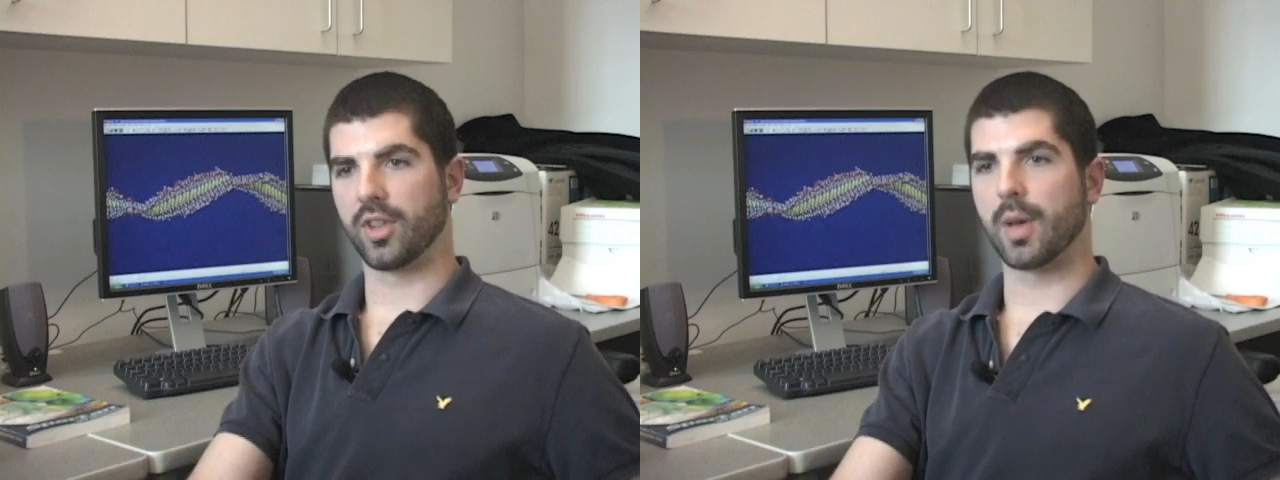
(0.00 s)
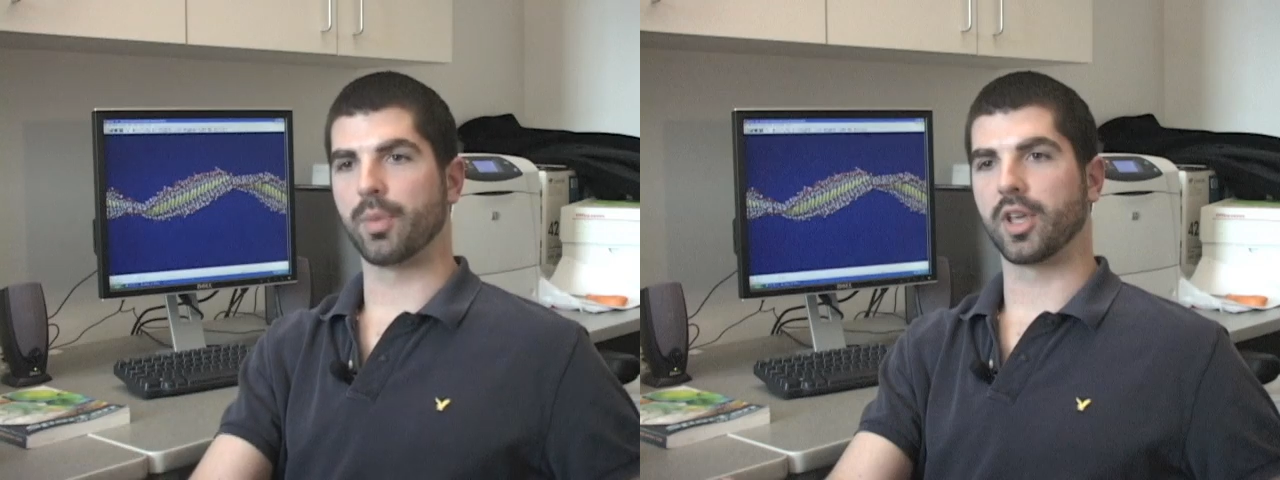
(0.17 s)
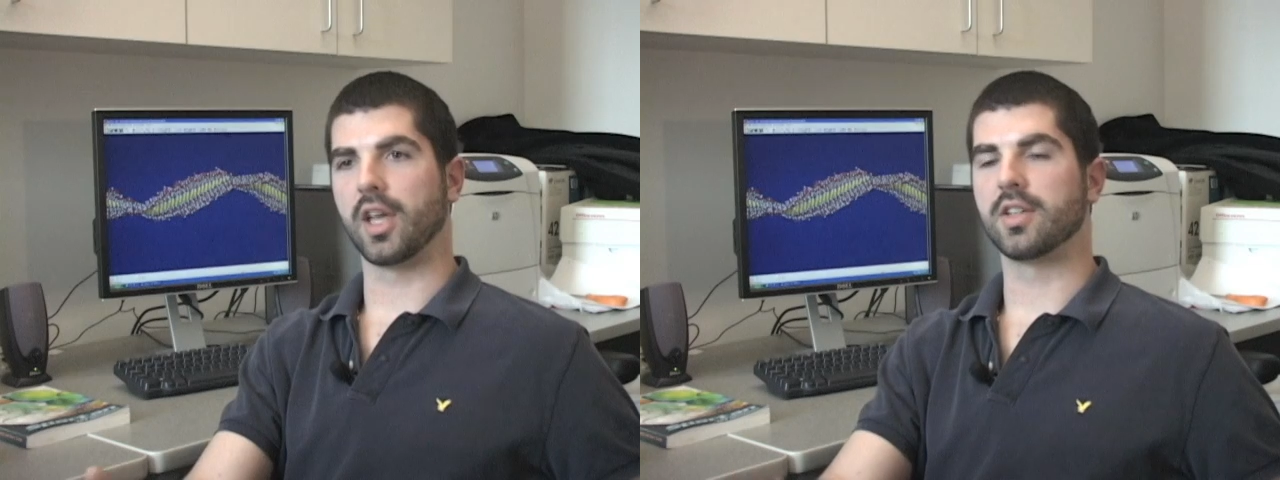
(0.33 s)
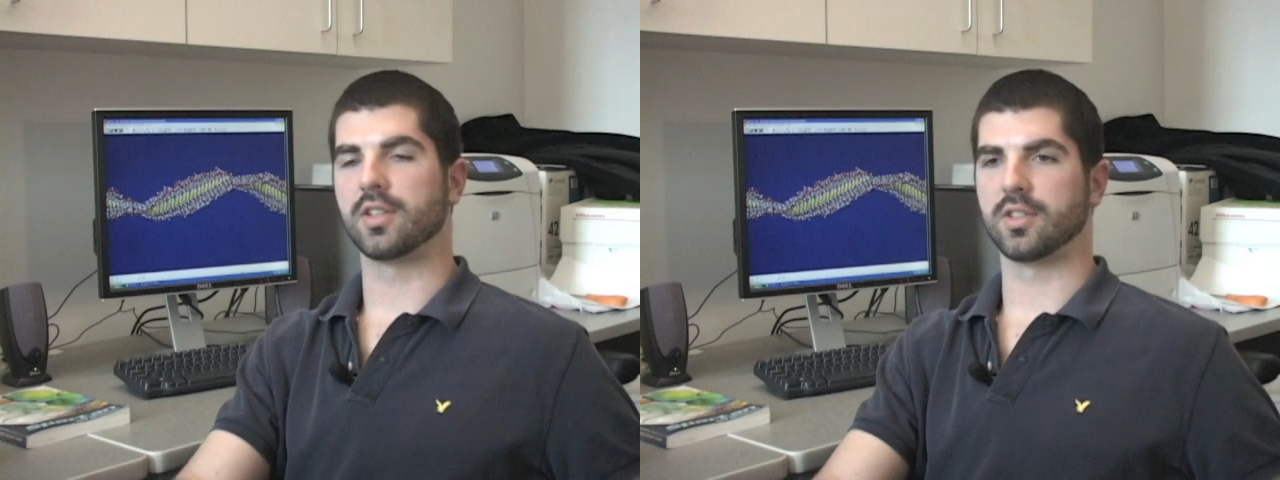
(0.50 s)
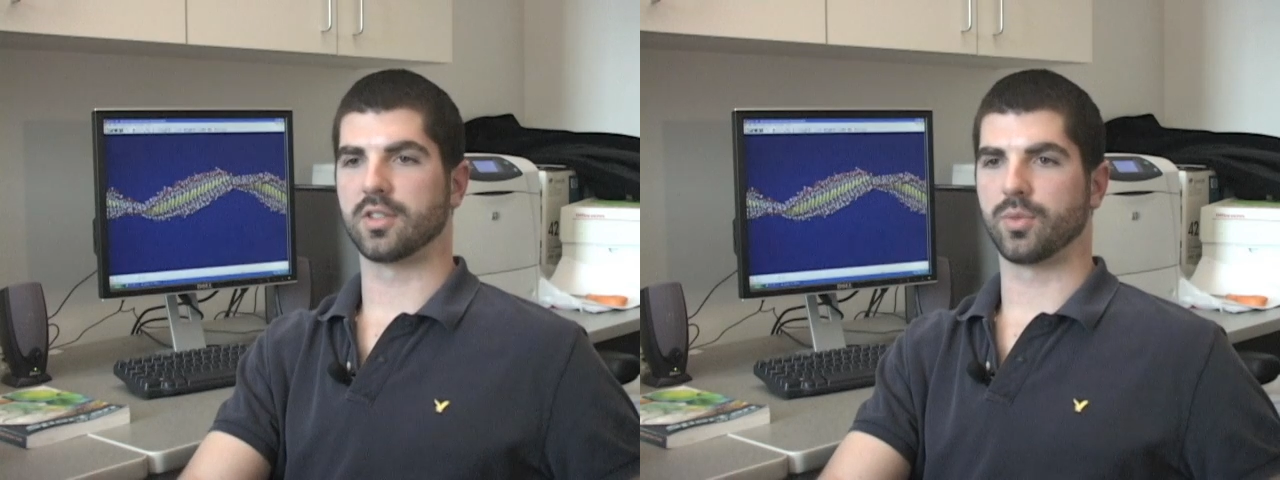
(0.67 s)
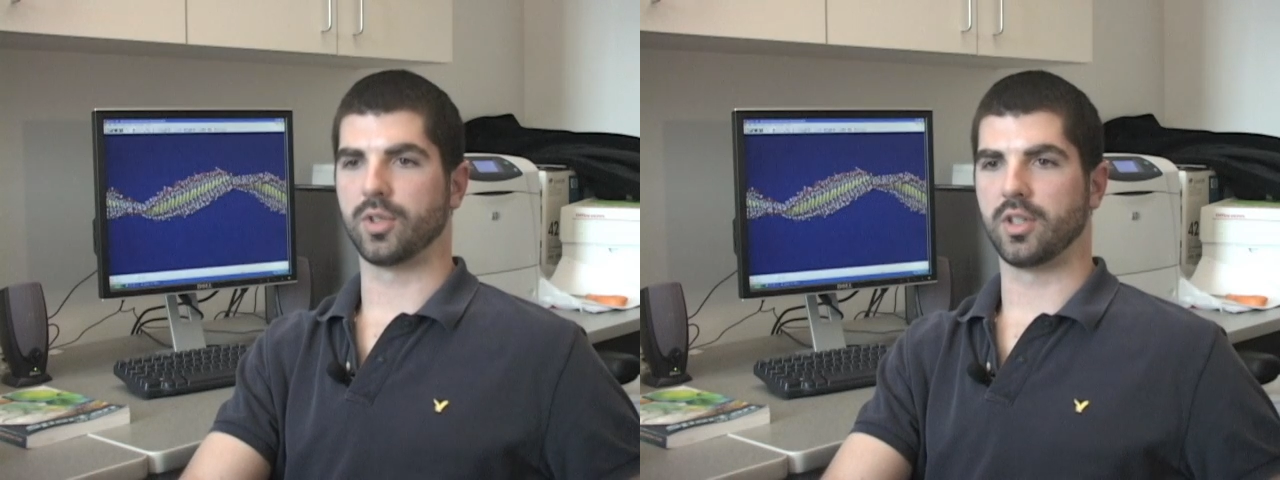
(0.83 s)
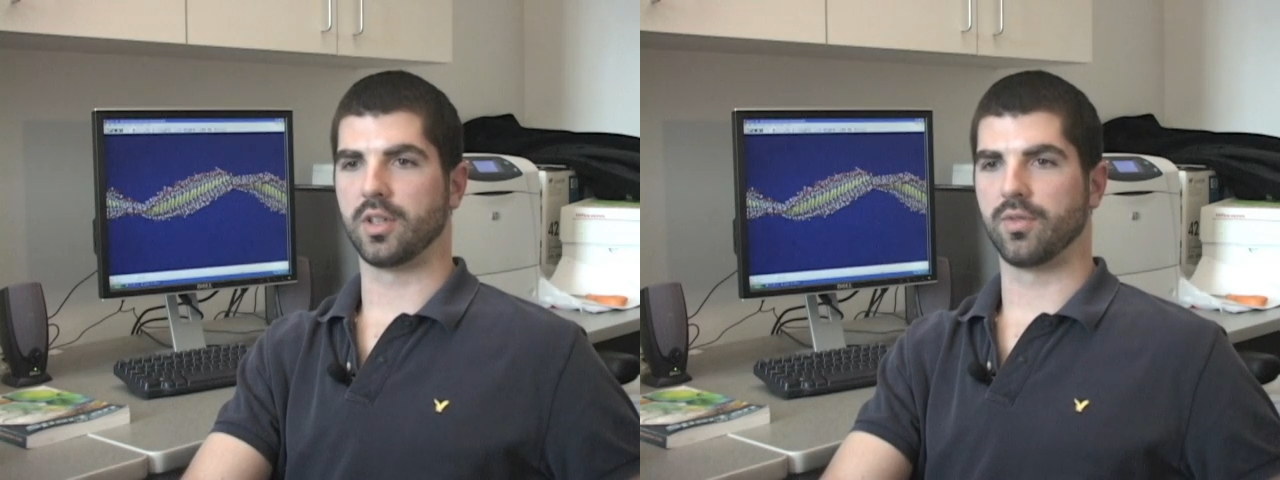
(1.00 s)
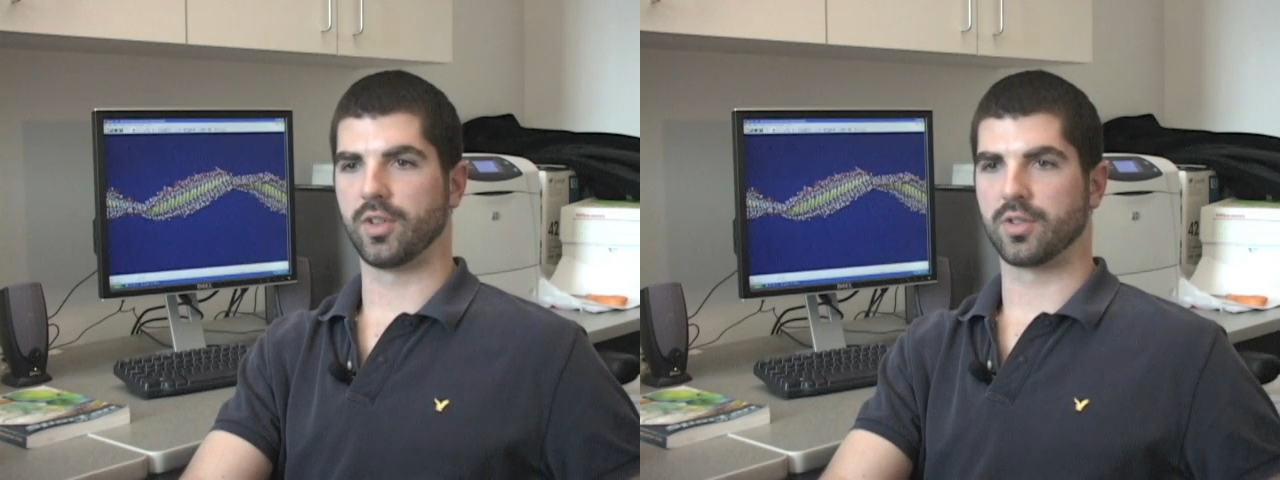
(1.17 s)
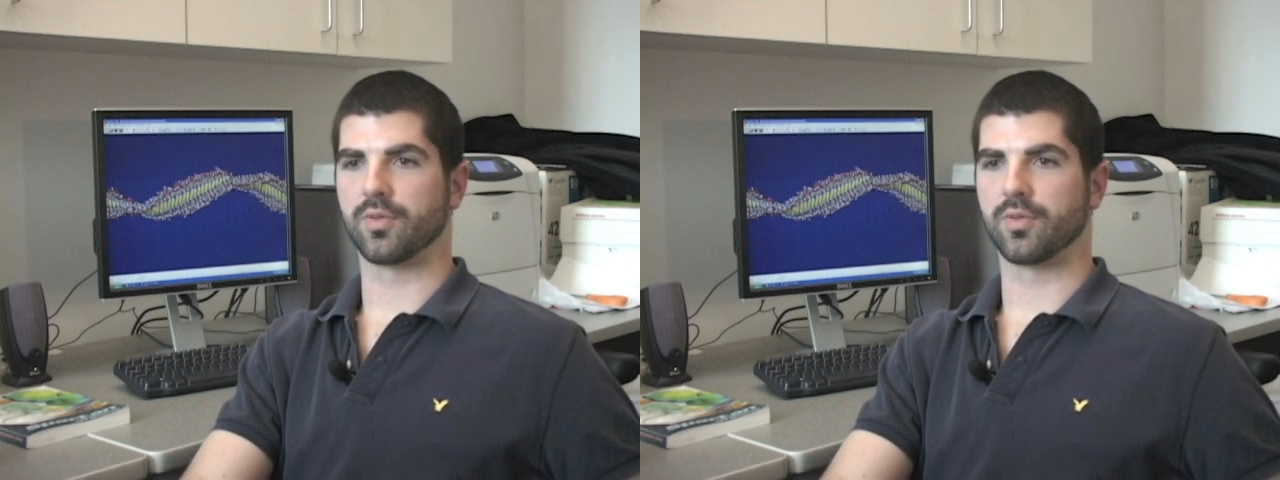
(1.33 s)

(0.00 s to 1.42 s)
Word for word: of, the applications we envision